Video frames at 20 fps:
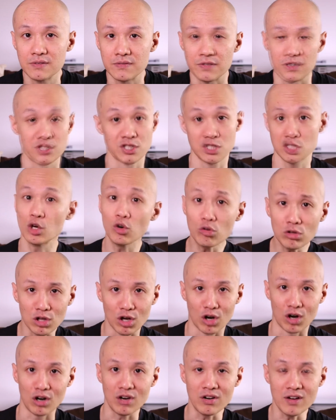For so
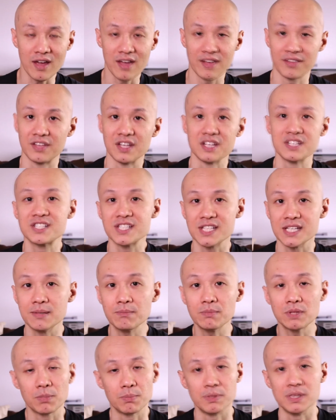long, they seem
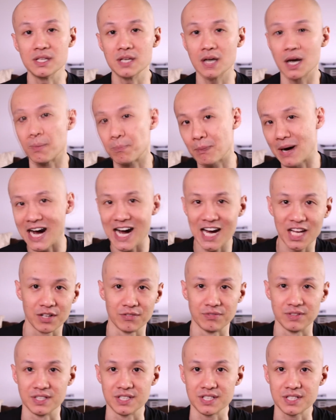to be a part of
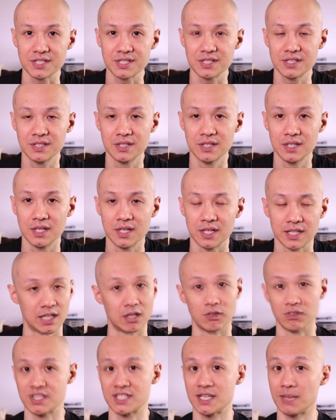us. Now,
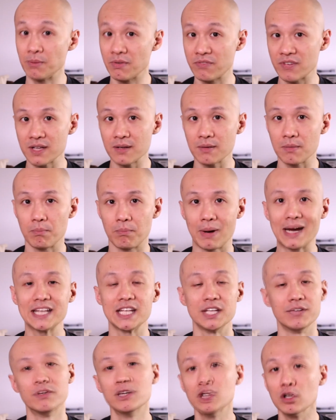some of it might
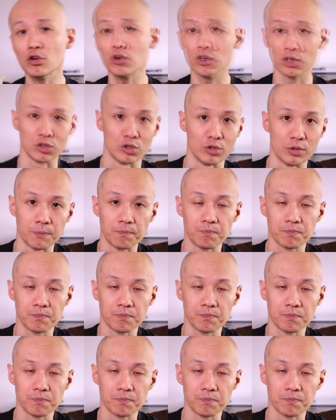even look good.